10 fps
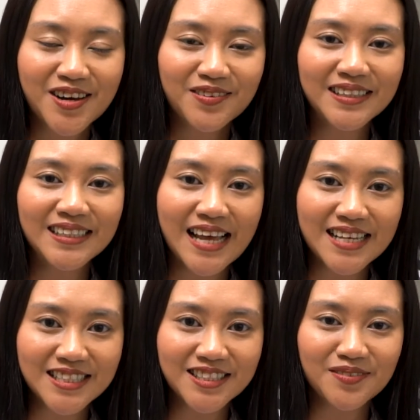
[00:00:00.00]
with an
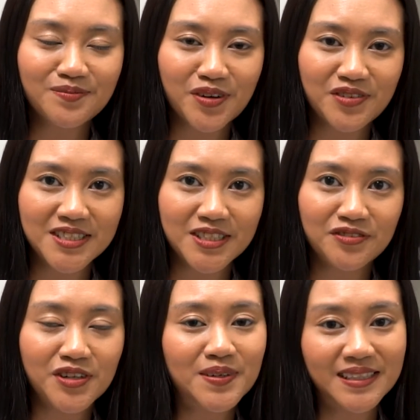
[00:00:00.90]
assistant professor
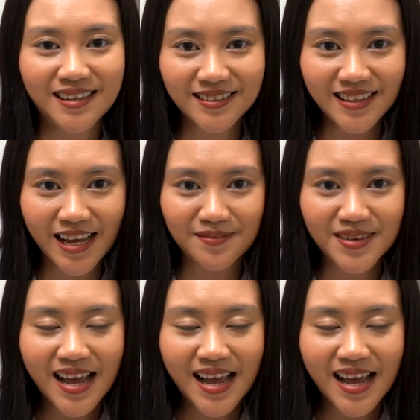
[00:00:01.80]
from another lab.